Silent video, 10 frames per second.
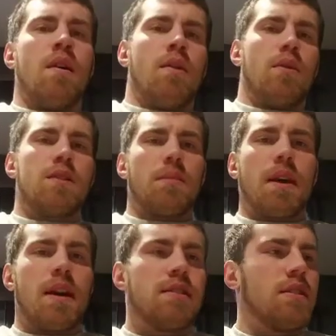What's up,
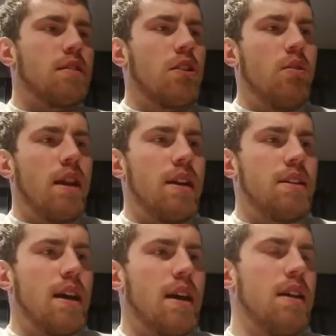guys? It's Q and A
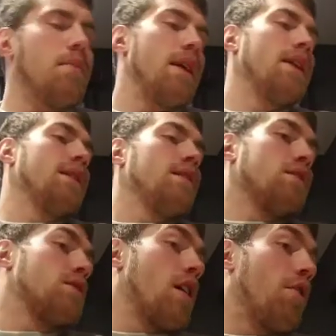time. It
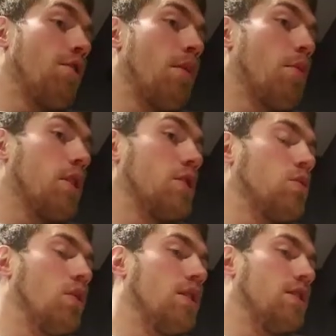is February
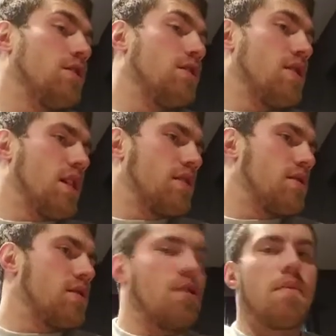
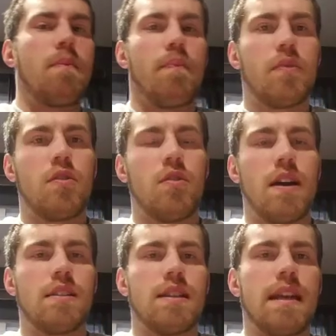26th,
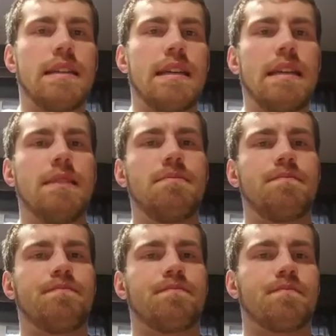2018.
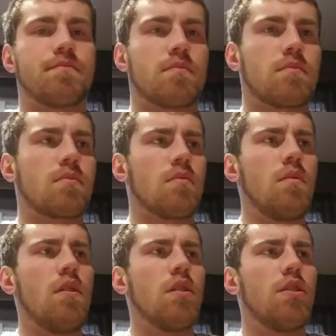
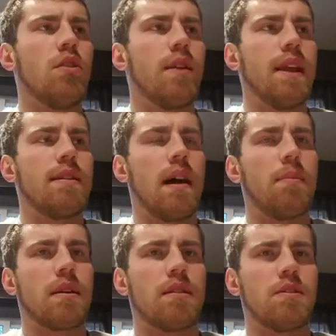Q and A
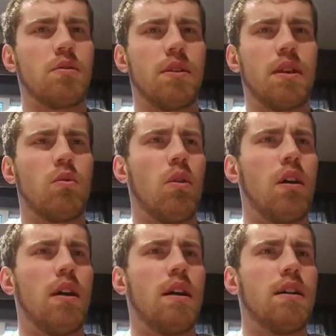topic this week
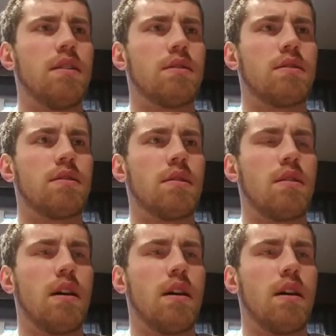was